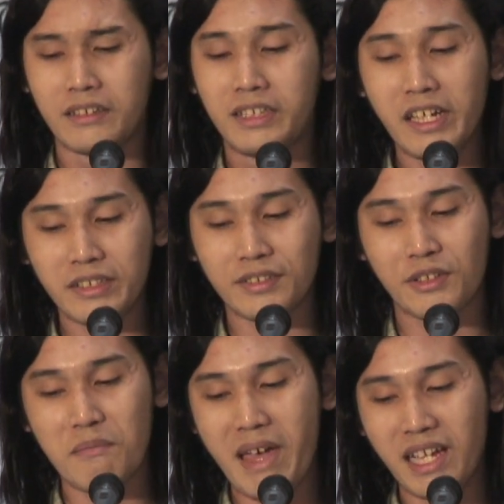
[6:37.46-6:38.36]

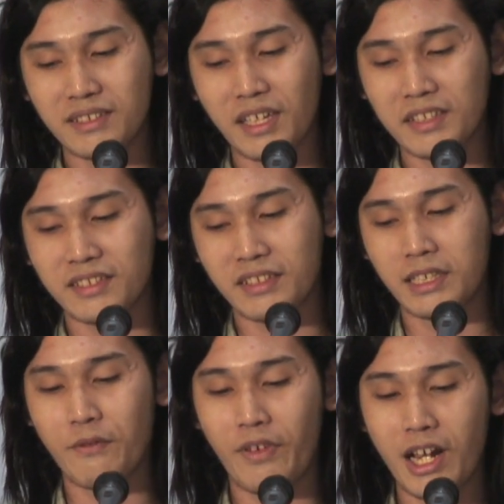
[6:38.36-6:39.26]
This commences the
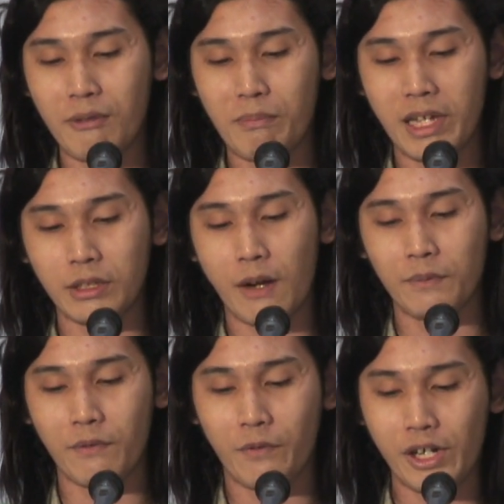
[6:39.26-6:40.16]
development of
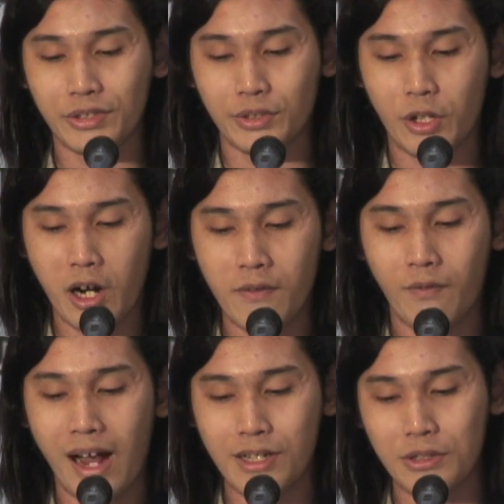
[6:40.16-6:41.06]
the first core
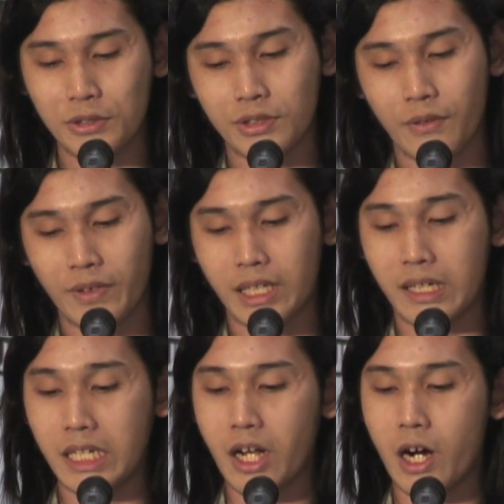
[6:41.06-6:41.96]
values of a
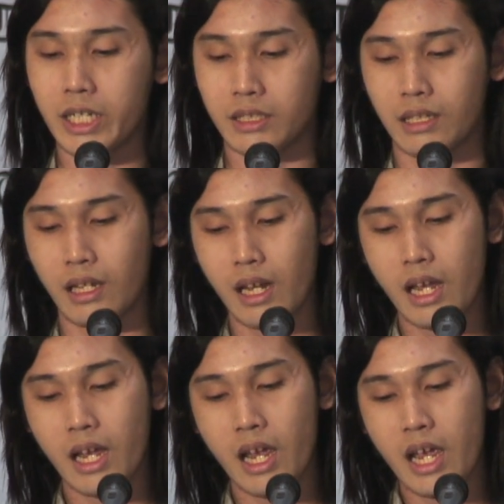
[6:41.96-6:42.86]
green heart,
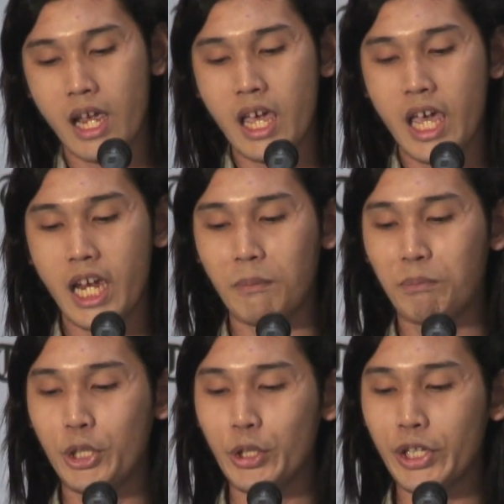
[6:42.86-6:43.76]
a
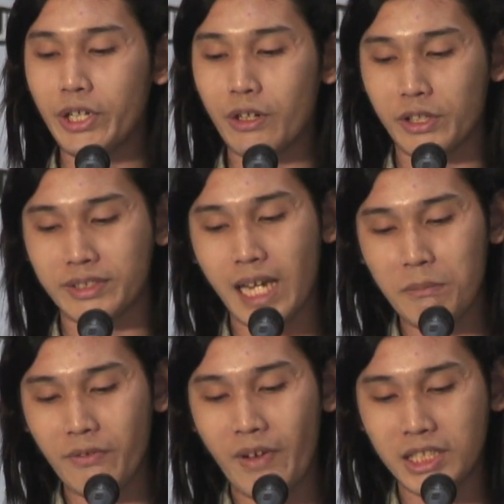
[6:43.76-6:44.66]
pure or
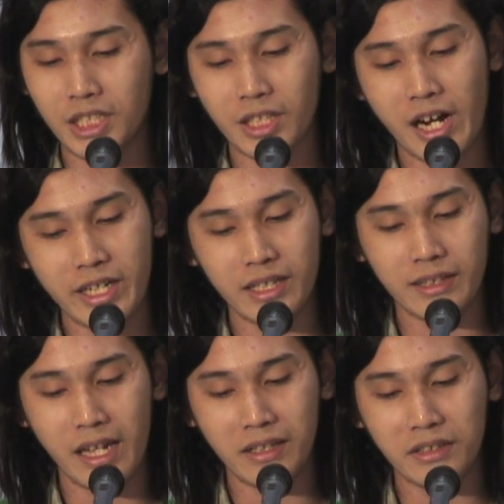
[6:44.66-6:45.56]
semi-vegetarian
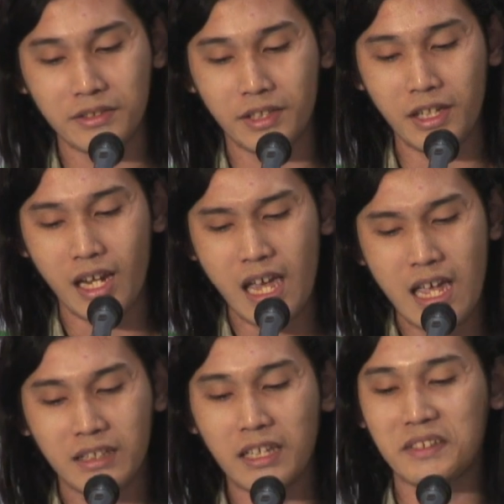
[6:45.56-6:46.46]
tendency
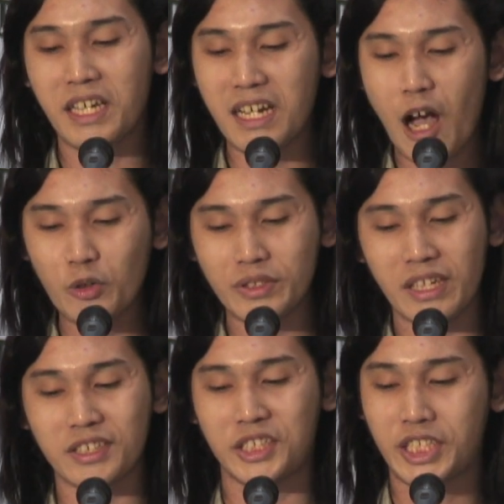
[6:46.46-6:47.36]
that
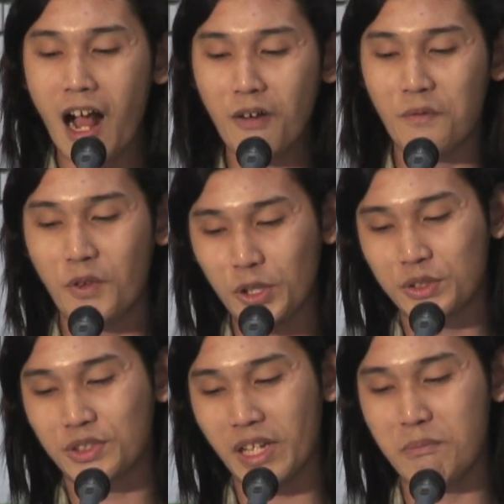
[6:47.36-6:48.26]
denounces junk
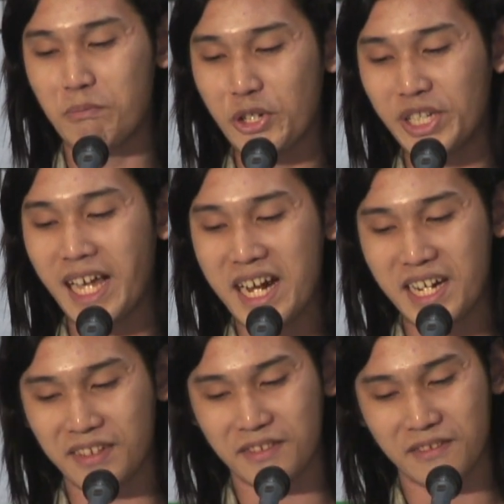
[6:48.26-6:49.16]
foods and poor
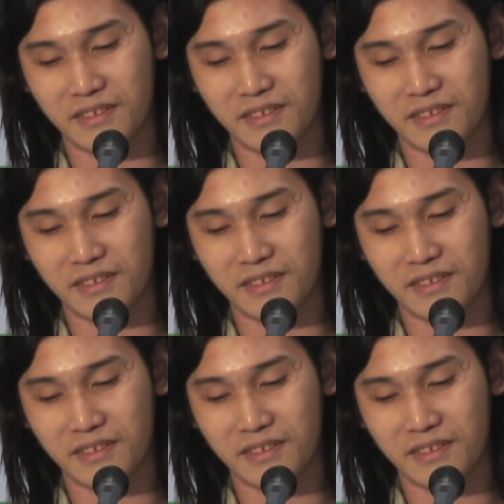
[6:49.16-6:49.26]
diet.